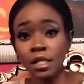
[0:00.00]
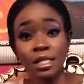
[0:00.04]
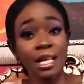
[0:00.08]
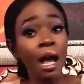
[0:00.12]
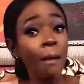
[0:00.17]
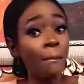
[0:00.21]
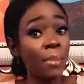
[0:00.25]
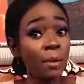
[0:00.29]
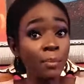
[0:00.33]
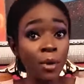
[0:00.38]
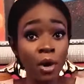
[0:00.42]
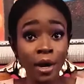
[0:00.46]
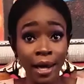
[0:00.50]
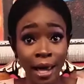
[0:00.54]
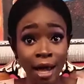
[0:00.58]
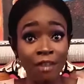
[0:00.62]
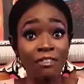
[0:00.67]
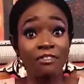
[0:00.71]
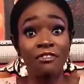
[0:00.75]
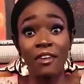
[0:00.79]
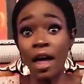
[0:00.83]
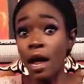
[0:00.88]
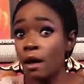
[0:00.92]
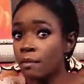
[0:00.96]
Some people
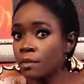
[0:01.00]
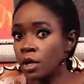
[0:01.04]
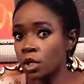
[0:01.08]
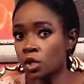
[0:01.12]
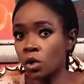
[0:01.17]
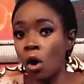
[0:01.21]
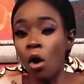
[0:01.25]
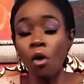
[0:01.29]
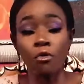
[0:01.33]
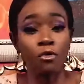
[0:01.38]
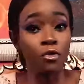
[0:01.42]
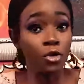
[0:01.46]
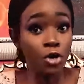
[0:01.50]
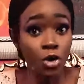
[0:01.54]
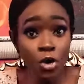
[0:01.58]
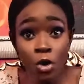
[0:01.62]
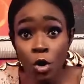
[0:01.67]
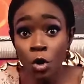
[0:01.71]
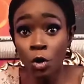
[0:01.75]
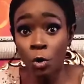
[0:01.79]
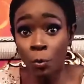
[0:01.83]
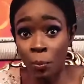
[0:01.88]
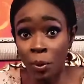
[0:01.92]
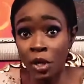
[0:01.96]
get famous off
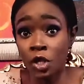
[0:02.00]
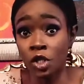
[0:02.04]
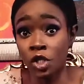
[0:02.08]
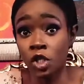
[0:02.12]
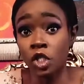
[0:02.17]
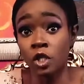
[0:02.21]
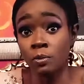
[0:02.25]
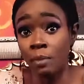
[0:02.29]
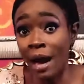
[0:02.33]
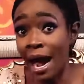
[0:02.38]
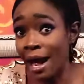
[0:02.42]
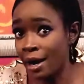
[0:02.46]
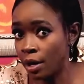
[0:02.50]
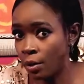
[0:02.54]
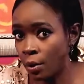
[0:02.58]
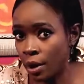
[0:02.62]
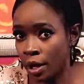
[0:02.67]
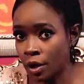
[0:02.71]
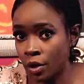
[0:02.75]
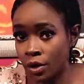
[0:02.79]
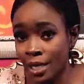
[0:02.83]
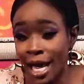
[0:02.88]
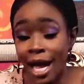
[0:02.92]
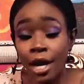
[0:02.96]
nude pictures, by the way,
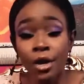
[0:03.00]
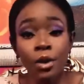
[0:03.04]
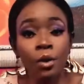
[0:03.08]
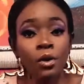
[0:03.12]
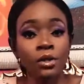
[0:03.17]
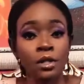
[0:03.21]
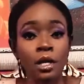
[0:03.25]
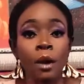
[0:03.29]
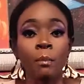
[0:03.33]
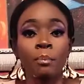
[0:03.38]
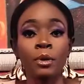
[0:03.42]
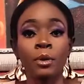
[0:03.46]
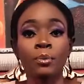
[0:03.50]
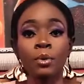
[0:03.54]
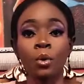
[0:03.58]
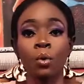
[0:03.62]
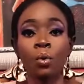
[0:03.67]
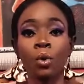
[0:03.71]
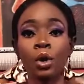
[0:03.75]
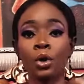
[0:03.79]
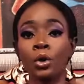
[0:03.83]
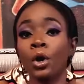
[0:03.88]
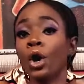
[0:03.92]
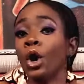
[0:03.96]
because I know some people
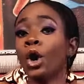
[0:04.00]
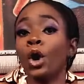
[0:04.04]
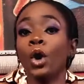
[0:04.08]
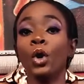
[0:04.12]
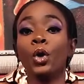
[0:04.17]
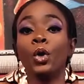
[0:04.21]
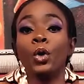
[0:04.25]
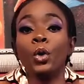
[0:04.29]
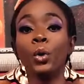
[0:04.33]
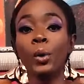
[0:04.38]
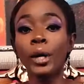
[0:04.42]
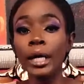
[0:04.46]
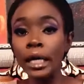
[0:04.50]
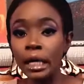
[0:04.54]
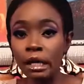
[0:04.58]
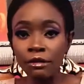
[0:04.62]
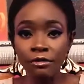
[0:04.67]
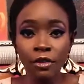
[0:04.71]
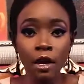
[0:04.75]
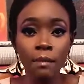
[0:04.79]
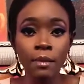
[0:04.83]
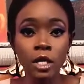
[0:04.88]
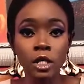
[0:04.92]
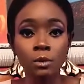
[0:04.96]
who are really
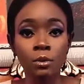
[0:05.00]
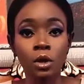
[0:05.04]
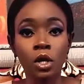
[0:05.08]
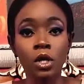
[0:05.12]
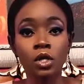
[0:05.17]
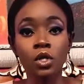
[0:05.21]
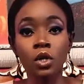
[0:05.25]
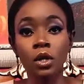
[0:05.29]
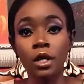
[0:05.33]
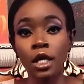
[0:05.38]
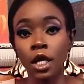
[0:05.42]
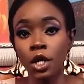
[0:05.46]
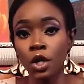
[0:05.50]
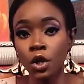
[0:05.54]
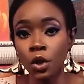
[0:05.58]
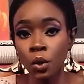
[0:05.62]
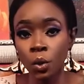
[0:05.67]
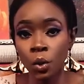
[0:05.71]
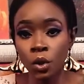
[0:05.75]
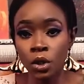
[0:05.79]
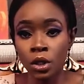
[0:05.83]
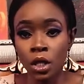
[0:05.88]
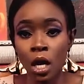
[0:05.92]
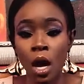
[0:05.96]
famous because of their
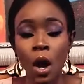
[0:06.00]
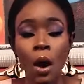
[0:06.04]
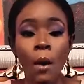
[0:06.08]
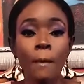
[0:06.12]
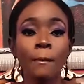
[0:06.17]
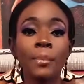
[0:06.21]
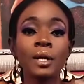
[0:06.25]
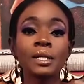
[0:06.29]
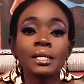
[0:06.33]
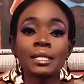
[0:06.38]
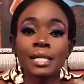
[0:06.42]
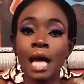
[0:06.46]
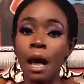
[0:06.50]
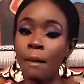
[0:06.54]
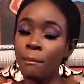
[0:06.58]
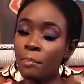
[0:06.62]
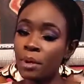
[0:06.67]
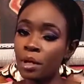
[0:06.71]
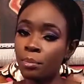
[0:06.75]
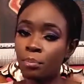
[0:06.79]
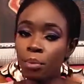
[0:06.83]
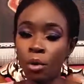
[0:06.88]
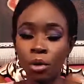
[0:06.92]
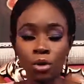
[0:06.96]
nudes. But some
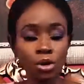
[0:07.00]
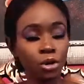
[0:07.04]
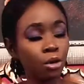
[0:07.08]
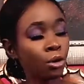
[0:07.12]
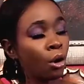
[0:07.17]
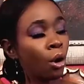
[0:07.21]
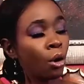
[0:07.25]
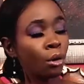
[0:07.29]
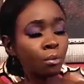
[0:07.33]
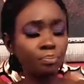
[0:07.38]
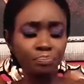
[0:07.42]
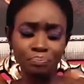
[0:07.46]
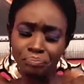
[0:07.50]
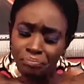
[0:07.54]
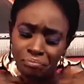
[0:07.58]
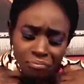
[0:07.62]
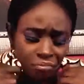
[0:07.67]
people, you know,